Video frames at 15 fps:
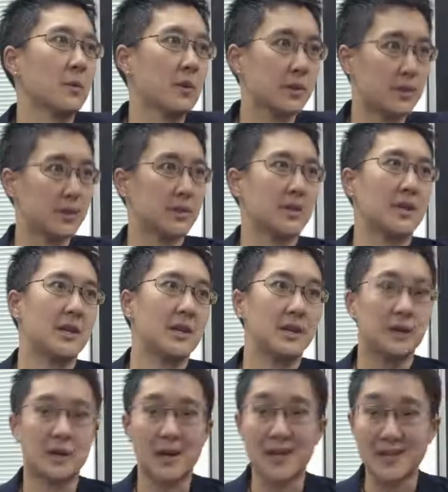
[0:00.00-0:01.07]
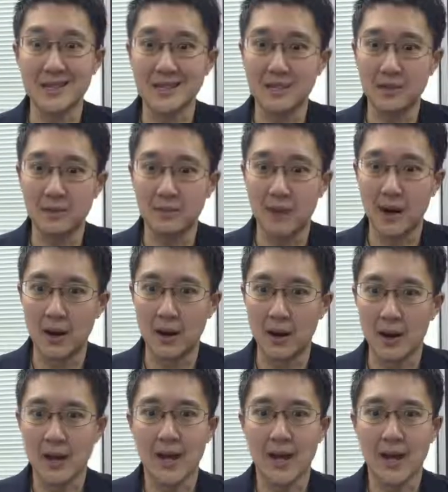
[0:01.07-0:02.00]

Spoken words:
whether it's eating a nasi lemak,